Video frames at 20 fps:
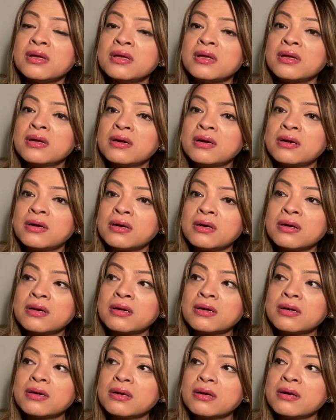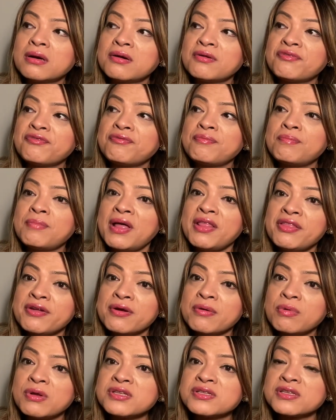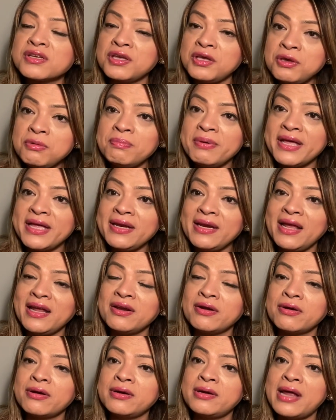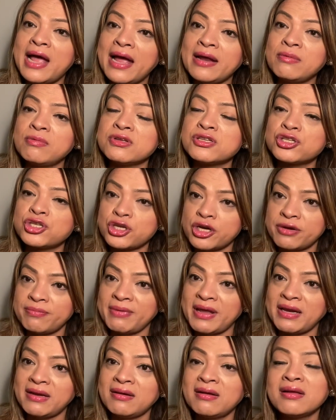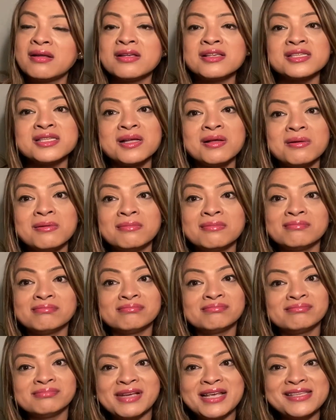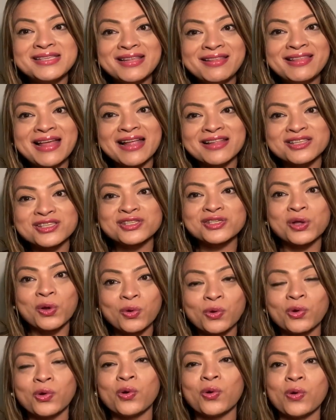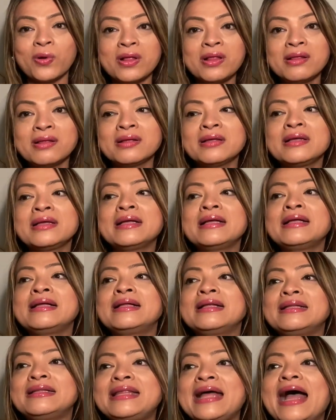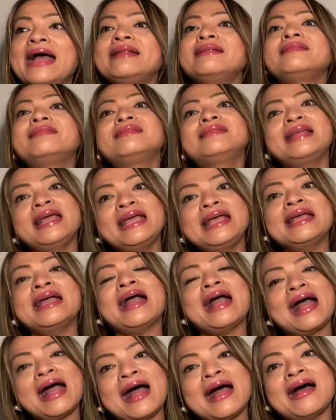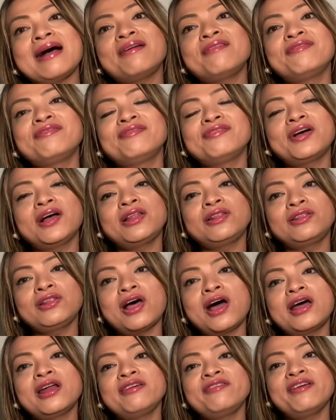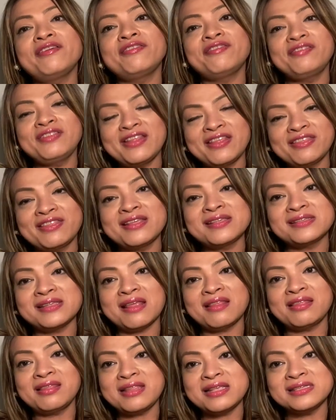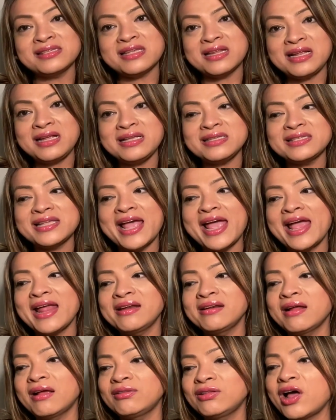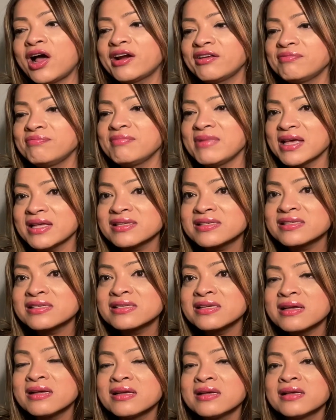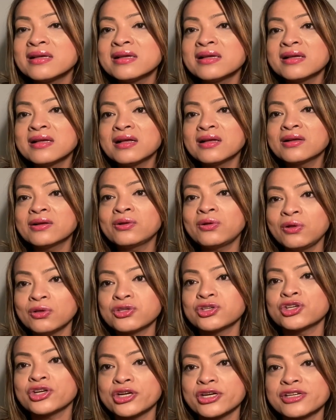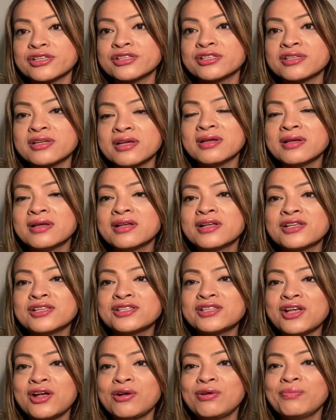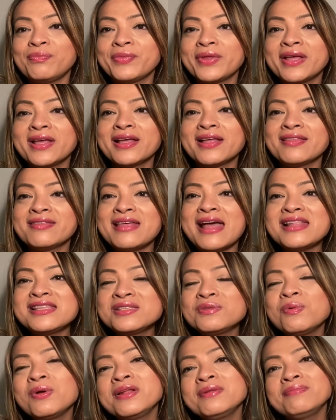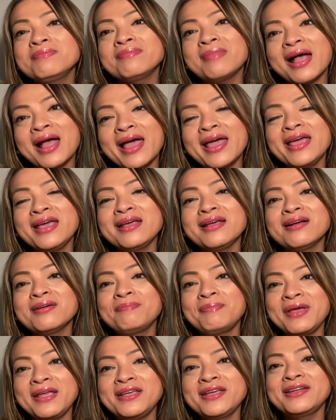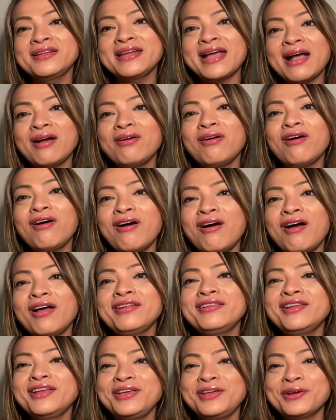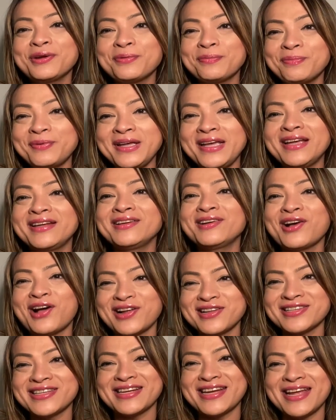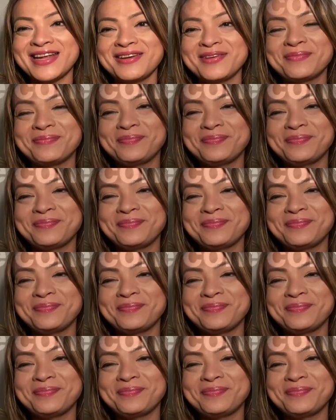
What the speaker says: Her mother was Cuban and her dad was German. So isn't that so cool that they have a lot of ethnicities and a lot of mixed cultures? So That's what my opinion now on the European continent.